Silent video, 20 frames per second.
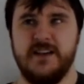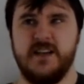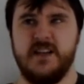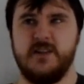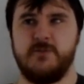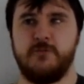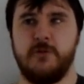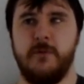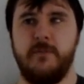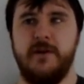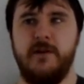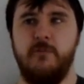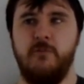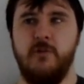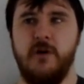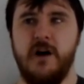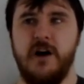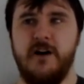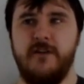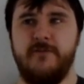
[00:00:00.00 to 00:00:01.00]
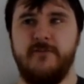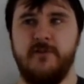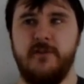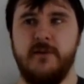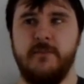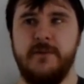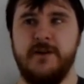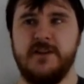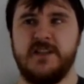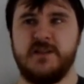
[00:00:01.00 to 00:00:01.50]
It's probably worth
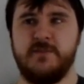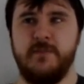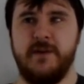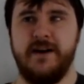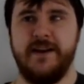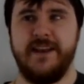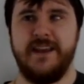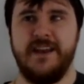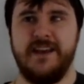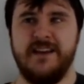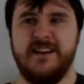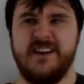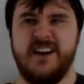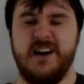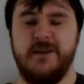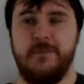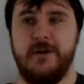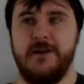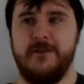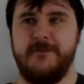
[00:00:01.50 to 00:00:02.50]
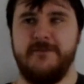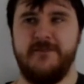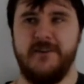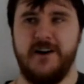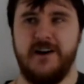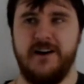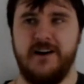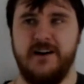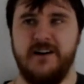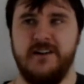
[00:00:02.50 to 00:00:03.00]
the most money and by
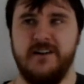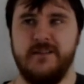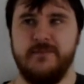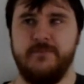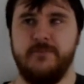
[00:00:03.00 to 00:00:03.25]
far